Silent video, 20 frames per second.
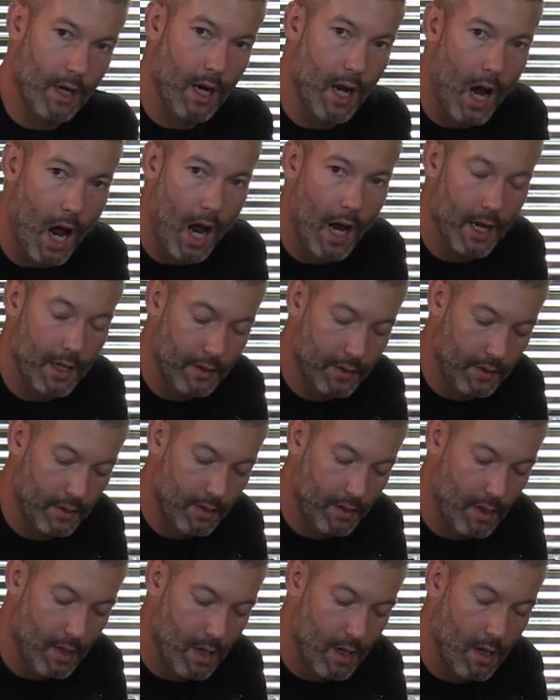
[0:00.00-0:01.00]

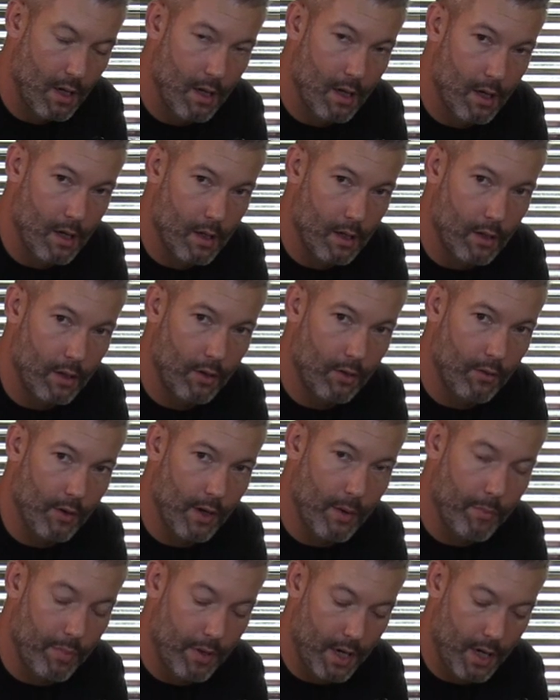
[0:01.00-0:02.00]
nice
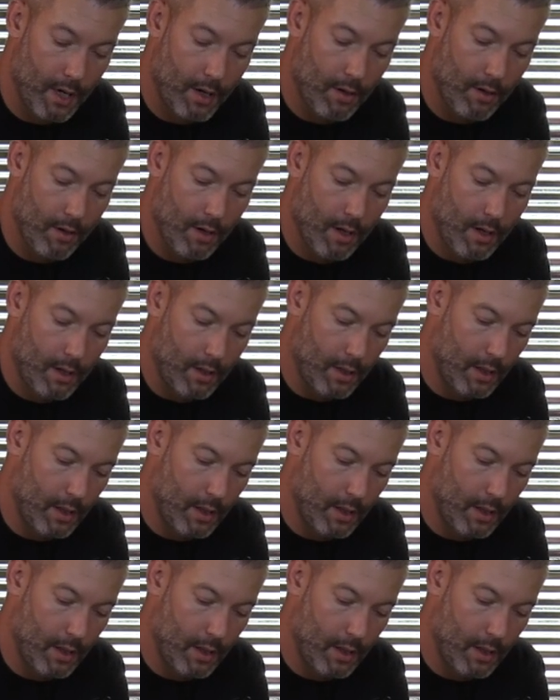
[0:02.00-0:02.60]
grip here.